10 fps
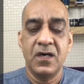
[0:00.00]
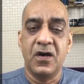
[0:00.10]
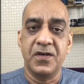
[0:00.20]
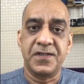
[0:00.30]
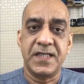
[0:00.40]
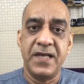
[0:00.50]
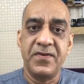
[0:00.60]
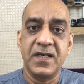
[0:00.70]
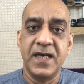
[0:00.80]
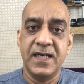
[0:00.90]
on
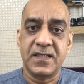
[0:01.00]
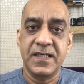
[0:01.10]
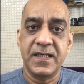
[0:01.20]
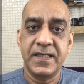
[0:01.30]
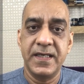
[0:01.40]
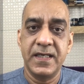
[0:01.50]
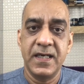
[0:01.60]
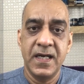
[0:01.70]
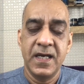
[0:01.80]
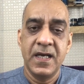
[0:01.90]
shaving and skincare,